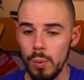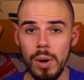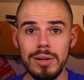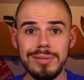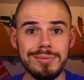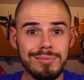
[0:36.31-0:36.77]

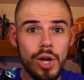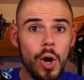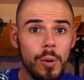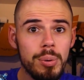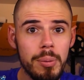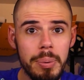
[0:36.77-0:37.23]
Well,
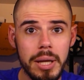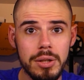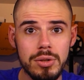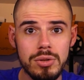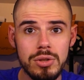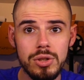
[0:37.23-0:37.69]
no
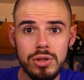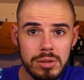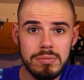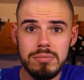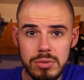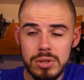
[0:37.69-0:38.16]
propellers. You
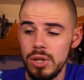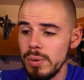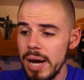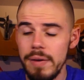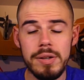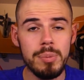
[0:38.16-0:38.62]
just
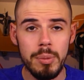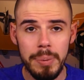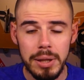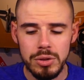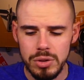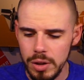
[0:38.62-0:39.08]
don't have any
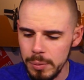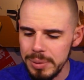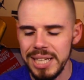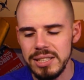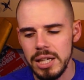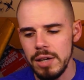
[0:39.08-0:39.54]
propellers on it,
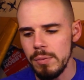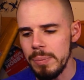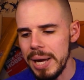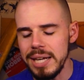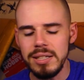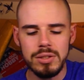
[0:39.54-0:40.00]
but that's kind of
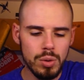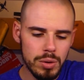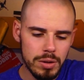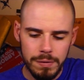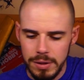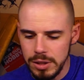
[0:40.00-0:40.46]
a pain. It
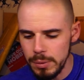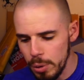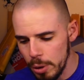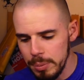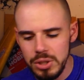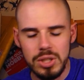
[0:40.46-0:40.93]
sort of defeats the
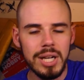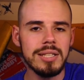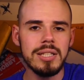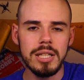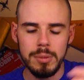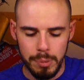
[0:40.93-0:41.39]
purpose. You
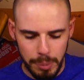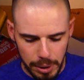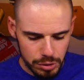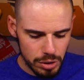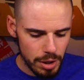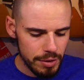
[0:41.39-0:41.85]
gotta take the
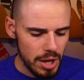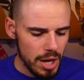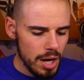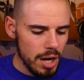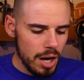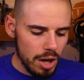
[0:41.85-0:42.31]
propellers off.
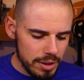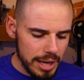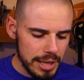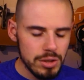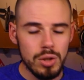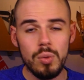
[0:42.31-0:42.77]

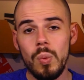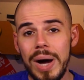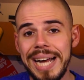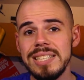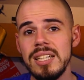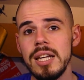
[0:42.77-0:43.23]
Okay, so
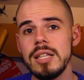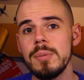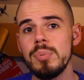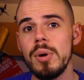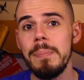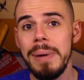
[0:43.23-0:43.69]
why take
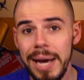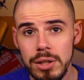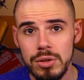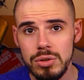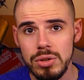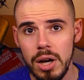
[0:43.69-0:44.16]
the
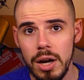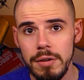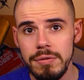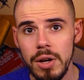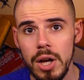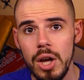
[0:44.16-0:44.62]
propellers
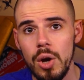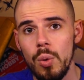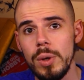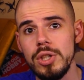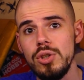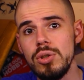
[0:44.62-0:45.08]
off
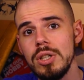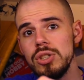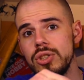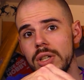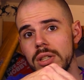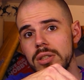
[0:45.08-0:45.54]
when you
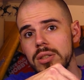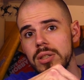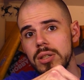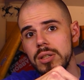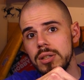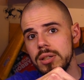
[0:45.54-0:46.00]
can
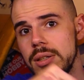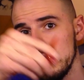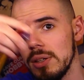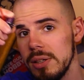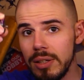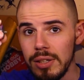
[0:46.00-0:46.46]
just
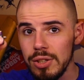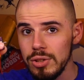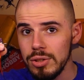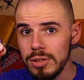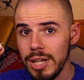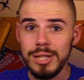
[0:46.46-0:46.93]

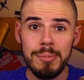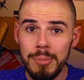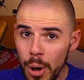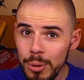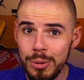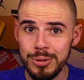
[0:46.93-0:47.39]
take the
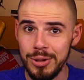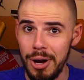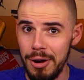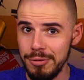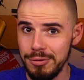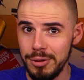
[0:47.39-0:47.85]
motors
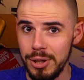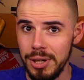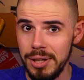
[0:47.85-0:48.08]
off?